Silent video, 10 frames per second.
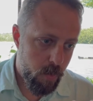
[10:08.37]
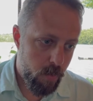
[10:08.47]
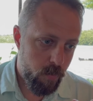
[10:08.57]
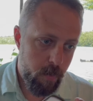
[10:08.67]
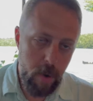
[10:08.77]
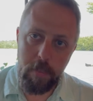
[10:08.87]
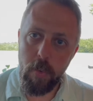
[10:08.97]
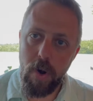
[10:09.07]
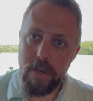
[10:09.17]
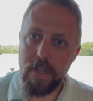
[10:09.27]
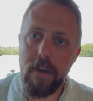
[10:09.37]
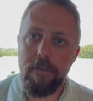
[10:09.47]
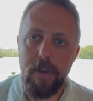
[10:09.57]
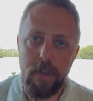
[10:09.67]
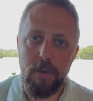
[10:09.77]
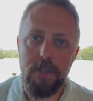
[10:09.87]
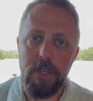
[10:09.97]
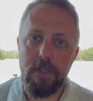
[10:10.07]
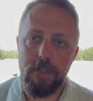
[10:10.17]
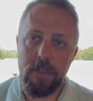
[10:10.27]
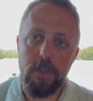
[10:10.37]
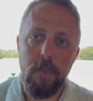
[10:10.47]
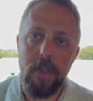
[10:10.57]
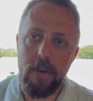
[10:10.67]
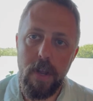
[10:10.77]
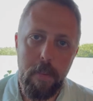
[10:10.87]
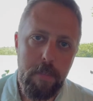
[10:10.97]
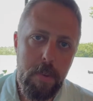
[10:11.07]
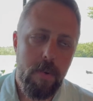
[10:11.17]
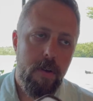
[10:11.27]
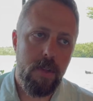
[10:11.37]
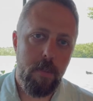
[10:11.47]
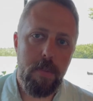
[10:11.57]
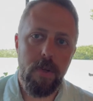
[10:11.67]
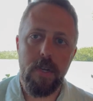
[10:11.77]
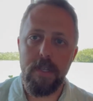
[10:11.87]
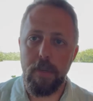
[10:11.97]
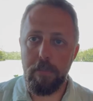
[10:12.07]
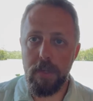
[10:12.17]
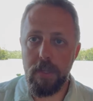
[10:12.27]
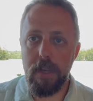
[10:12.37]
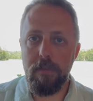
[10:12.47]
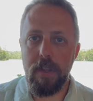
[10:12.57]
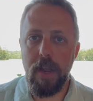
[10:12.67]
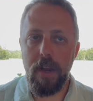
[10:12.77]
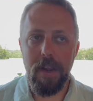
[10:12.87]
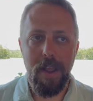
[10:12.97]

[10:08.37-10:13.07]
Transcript: remember, we're identifying who Jesus is, whether or not people have the ability to believe that.